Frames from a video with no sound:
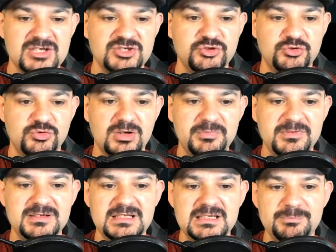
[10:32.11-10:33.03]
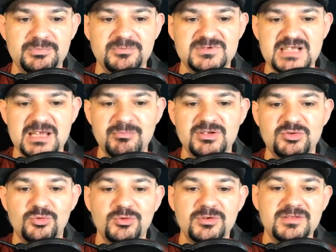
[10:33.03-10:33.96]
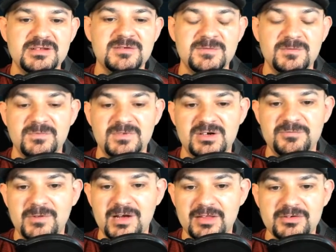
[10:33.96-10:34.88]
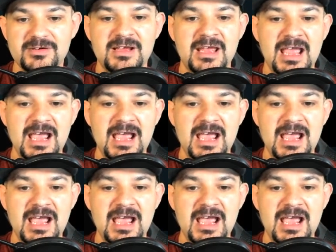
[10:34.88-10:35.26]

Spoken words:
She grew up in deep resentment toward her father